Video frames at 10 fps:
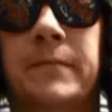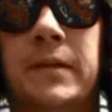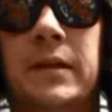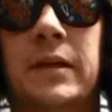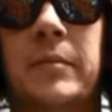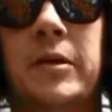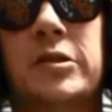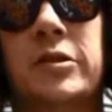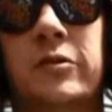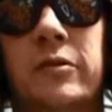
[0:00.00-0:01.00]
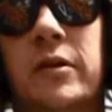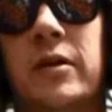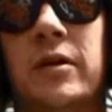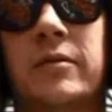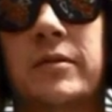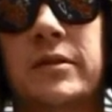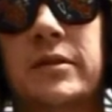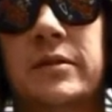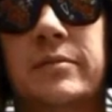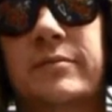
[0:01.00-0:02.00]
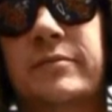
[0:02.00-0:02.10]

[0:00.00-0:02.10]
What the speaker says: Like I mentioned earlier, I was